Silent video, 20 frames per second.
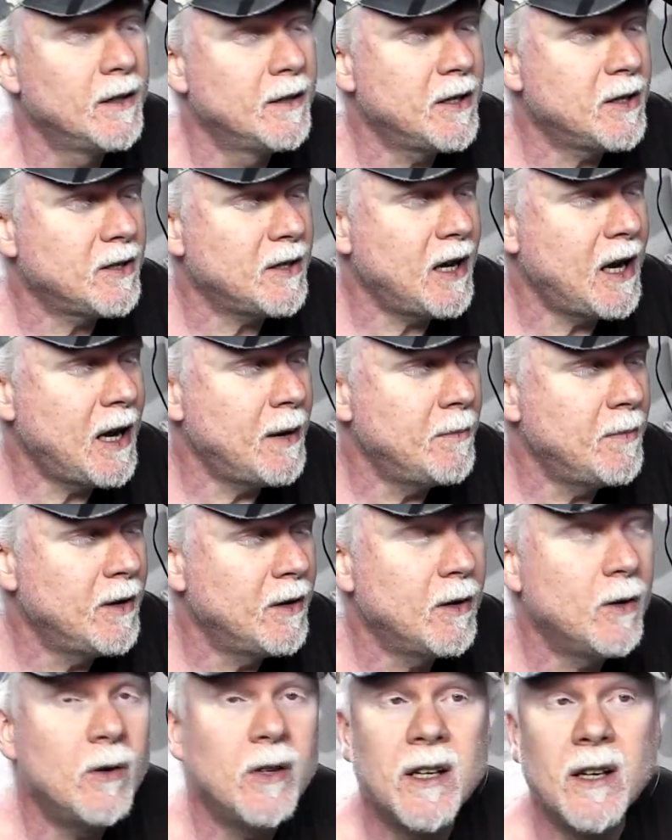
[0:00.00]
This time
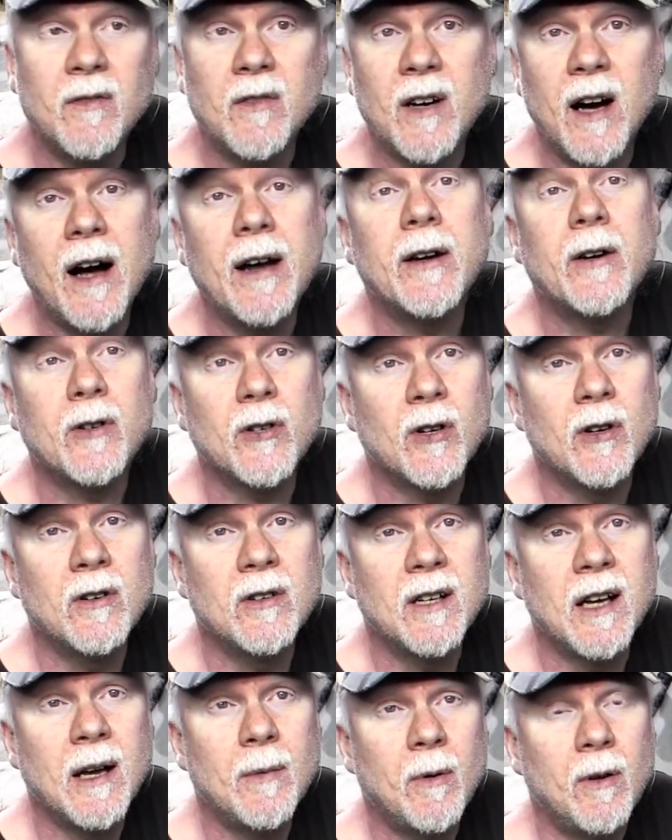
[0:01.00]
you've got your
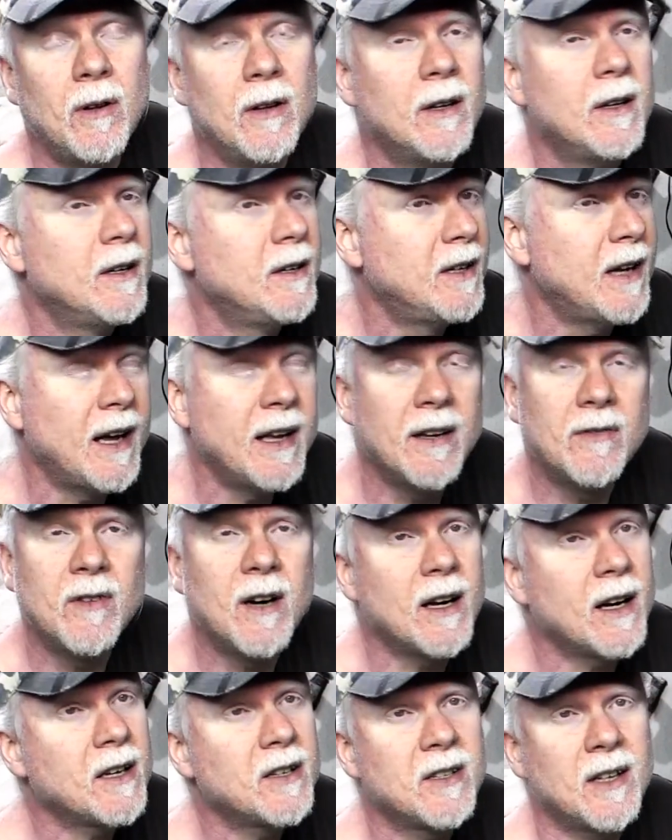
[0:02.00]
turntable, now you've
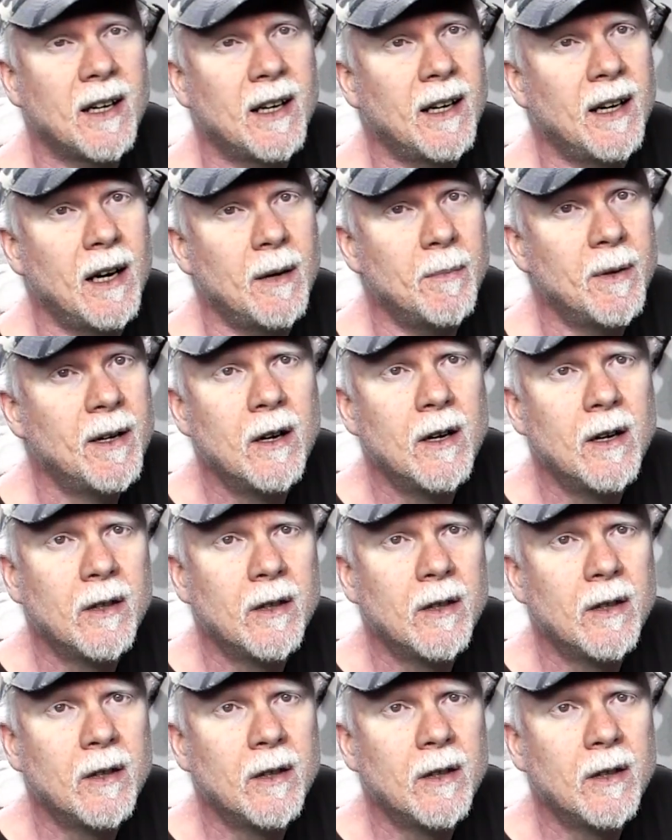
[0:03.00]
got to set it up.